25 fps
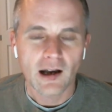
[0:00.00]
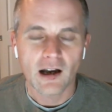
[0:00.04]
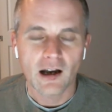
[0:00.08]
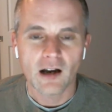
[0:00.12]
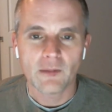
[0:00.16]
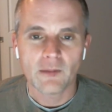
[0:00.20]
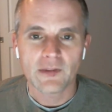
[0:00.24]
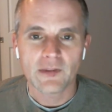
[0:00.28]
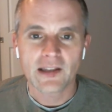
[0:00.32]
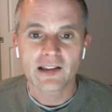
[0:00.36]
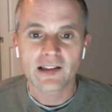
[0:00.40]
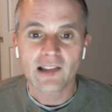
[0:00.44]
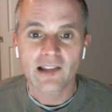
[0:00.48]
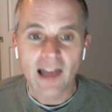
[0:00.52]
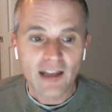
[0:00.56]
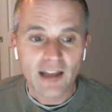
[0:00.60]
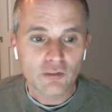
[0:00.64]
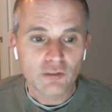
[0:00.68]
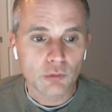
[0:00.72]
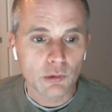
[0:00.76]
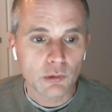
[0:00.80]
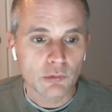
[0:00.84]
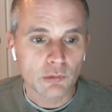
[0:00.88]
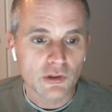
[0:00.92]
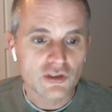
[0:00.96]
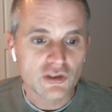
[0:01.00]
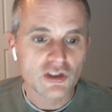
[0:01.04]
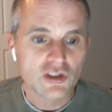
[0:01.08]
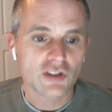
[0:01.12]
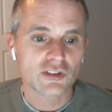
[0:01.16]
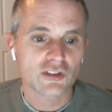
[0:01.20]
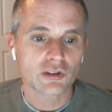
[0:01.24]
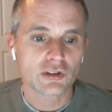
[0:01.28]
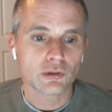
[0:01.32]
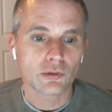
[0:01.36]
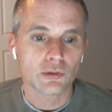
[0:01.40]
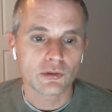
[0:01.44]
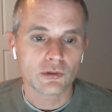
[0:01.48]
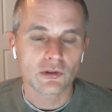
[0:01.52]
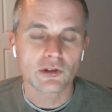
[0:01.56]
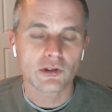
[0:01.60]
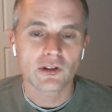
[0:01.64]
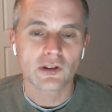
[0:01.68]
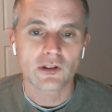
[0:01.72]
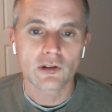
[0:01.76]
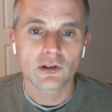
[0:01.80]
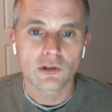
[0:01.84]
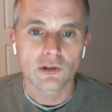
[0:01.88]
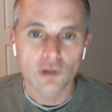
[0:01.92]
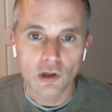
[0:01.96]
Um, and then the last one was just to
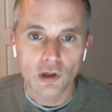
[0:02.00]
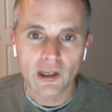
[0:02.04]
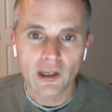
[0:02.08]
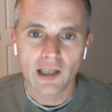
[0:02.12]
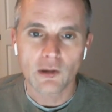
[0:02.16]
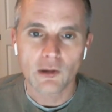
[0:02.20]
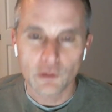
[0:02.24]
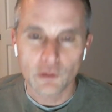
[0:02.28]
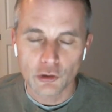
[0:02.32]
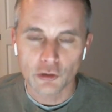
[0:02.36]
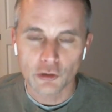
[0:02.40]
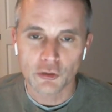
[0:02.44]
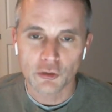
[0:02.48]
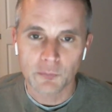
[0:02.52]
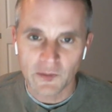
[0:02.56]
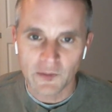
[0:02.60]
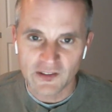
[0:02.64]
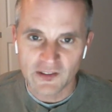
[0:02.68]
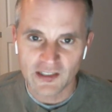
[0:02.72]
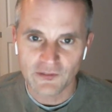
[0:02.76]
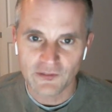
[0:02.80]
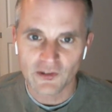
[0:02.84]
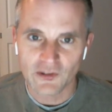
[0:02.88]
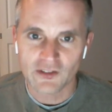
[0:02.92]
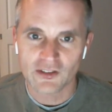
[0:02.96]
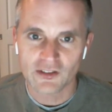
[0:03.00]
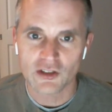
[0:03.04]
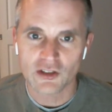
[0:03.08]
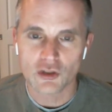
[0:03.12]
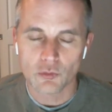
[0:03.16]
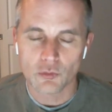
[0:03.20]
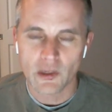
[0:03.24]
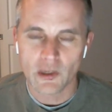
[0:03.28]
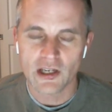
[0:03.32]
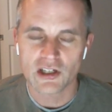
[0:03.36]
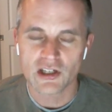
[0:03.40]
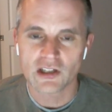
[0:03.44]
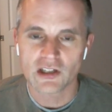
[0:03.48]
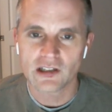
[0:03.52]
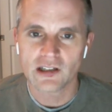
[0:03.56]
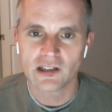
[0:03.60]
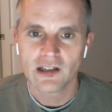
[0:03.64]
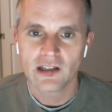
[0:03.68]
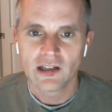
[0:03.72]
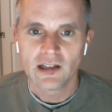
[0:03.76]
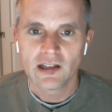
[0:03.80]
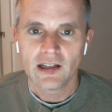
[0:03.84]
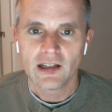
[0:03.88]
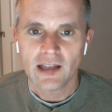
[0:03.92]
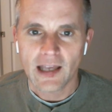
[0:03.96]
look at your specific
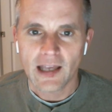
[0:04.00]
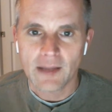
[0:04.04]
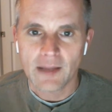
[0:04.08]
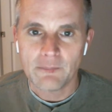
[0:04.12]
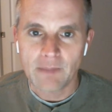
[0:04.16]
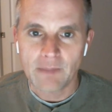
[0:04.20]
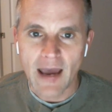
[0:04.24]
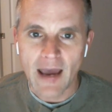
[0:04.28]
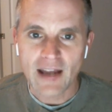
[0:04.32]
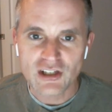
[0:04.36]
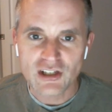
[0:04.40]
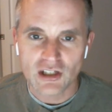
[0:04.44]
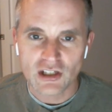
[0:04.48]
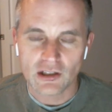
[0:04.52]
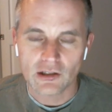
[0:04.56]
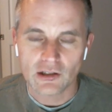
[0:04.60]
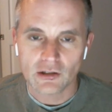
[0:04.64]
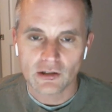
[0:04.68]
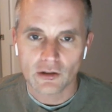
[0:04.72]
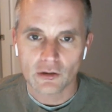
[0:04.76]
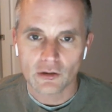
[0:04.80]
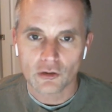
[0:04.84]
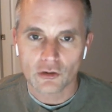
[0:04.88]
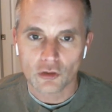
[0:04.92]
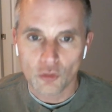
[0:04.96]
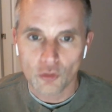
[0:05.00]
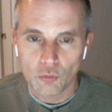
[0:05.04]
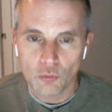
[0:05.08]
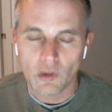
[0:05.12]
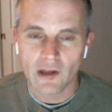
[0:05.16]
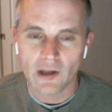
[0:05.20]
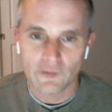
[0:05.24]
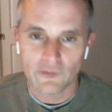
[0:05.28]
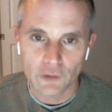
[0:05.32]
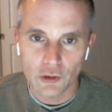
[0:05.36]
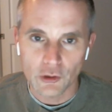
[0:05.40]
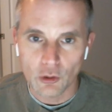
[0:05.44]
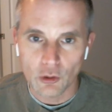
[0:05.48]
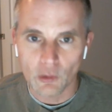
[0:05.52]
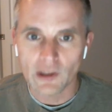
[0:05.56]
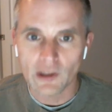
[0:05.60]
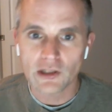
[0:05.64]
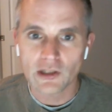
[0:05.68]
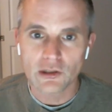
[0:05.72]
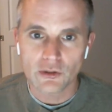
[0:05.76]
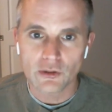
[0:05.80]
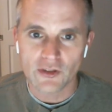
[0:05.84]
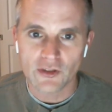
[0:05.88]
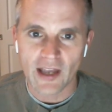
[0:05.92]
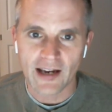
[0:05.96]
situation and match it to, if you're
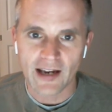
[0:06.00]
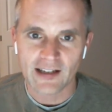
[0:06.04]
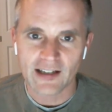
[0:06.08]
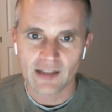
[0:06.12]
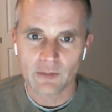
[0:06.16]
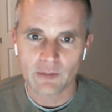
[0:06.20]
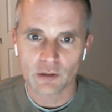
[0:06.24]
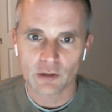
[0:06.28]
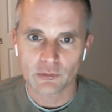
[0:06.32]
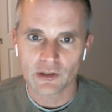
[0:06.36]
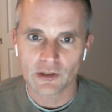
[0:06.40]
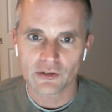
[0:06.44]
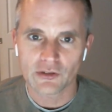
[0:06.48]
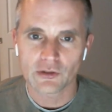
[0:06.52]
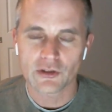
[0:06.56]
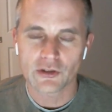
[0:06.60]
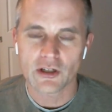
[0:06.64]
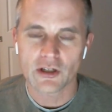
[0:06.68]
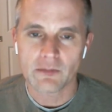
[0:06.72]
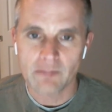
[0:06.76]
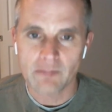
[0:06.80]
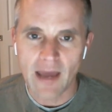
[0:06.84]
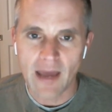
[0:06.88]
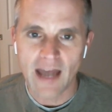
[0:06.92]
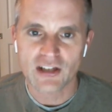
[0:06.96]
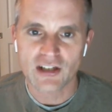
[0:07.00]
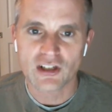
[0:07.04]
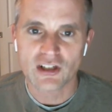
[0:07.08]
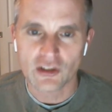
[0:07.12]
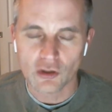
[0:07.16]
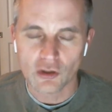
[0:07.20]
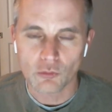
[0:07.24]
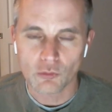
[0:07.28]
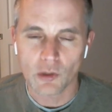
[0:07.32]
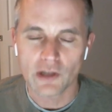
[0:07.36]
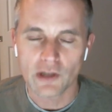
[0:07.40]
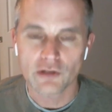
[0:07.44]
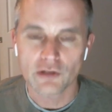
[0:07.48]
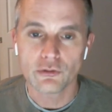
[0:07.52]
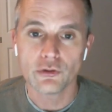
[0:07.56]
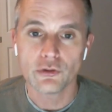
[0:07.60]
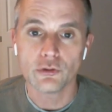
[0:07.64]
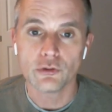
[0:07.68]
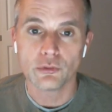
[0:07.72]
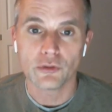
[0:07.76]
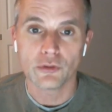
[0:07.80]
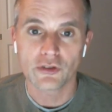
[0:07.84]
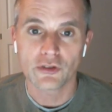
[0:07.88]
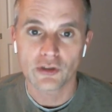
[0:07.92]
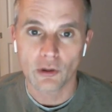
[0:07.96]
going to use academic research, and match it to what you
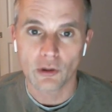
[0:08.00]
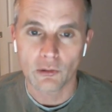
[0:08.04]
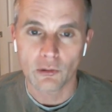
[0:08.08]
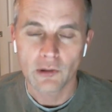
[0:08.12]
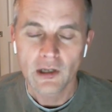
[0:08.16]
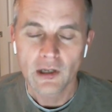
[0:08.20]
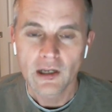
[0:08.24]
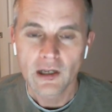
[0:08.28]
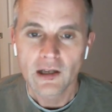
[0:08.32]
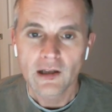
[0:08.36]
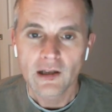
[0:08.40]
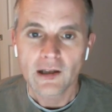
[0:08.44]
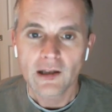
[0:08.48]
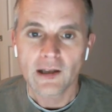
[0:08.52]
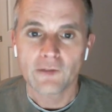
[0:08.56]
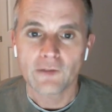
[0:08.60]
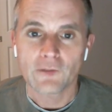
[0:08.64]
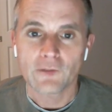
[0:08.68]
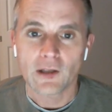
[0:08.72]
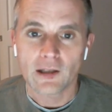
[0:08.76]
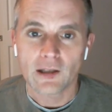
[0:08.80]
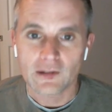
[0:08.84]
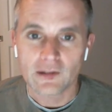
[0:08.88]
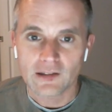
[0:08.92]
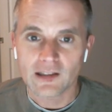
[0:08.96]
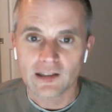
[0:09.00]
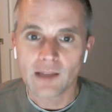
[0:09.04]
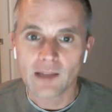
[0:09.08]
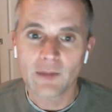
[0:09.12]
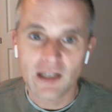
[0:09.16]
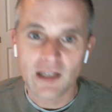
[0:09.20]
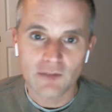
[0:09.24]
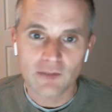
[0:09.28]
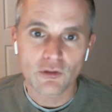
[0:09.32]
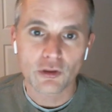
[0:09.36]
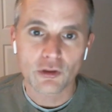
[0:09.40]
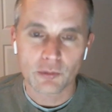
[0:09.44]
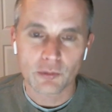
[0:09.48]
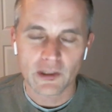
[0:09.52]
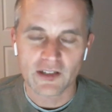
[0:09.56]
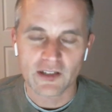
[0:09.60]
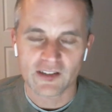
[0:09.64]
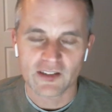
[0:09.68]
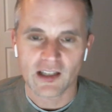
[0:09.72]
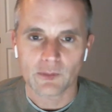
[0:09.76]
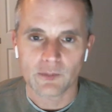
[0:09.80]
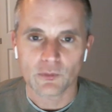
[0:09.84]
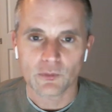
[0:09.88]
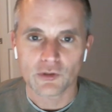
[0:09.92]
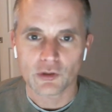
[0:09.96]
use. So if, let me give you three
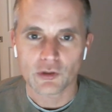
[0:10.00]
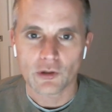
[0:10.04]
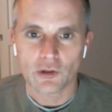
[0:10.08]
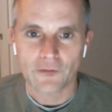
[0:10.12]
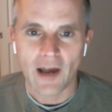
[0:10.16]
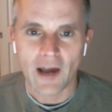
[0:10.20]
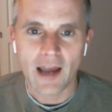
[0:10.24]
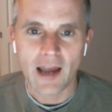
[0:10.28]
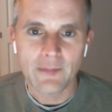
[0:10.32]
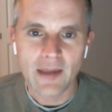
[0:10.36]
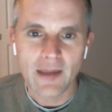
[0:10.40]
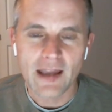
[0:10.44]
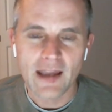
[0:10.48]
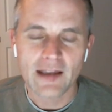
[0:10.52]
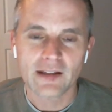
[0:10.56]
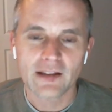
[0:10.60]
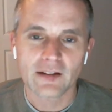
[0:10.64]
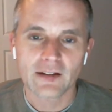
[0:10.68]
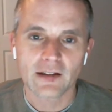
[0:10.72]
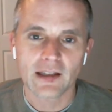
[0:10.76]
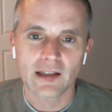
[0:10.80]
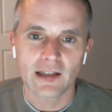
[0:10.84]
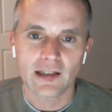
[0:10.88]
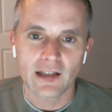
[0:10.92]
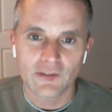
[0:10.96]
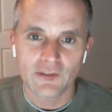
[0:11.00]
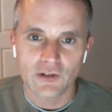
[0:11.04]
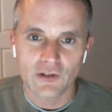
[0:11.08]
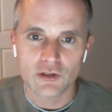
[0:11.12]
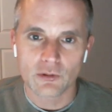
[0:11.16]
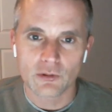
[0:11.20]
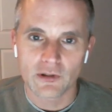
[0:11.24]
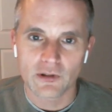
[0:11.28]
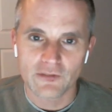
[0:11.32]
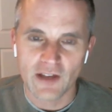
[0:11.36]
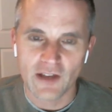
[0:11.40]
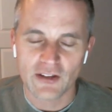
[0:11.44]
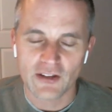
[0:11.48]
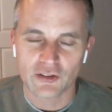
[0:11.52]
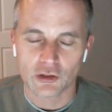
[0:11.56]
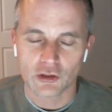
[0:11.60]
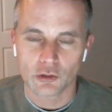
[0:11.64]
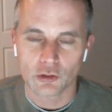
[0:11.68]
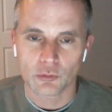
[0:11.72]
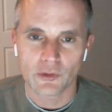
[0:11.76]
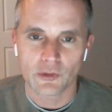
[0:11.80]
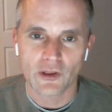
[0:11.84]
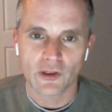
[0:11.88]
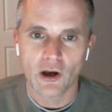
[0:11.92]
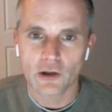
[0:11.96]
examples. So if I'm a individual
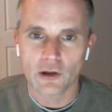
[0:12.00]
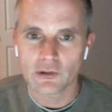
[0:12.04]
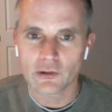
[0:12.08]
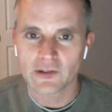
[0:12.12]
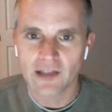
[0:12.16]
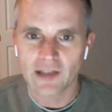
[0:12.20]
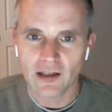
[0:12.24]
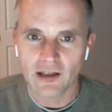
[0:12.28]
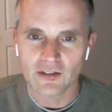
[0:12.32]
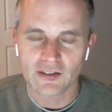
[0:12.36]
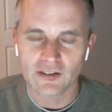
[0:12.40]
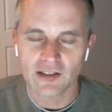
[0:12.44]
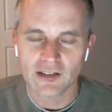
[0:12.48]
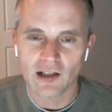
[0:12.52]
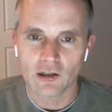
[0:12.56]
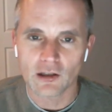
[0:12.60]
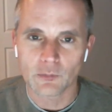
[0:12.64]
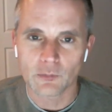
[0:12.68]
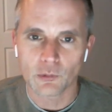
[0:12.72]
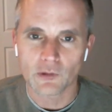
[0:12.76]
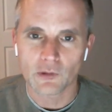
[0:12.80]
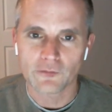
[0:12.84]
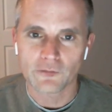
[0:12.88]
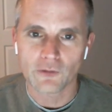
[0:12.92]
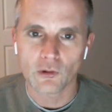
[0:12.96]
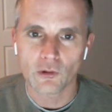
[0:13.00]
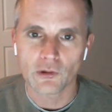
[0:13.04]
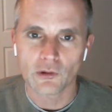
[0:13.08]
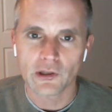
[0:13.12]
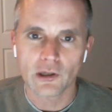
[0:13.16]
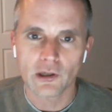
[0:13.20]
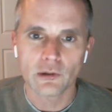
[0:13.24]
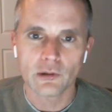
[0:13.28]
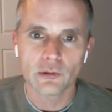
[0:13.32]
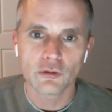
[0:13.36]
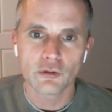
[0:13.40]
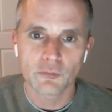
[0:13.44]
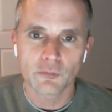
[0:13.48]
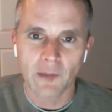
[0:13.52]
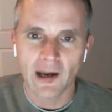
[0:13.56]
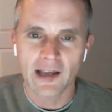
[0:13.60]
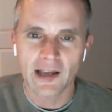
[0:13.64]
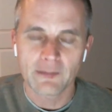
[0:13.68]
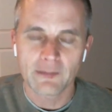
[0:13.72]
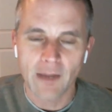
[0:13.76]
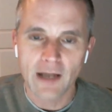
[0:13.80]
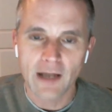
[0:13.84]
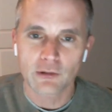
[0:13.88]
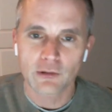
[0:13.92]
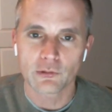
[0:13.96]
investor with a one hundred thousand dollar portfolio who's
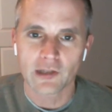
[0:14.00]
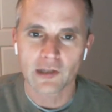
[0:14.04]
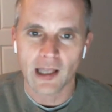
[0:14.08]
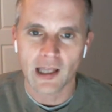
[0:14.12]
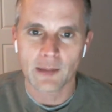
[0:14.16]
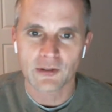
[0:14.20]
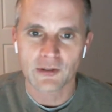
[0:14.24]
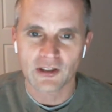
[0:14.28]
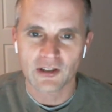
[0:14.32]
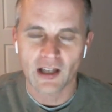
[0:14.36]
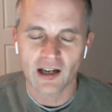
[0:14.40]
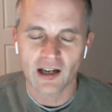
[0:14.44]
buying microcap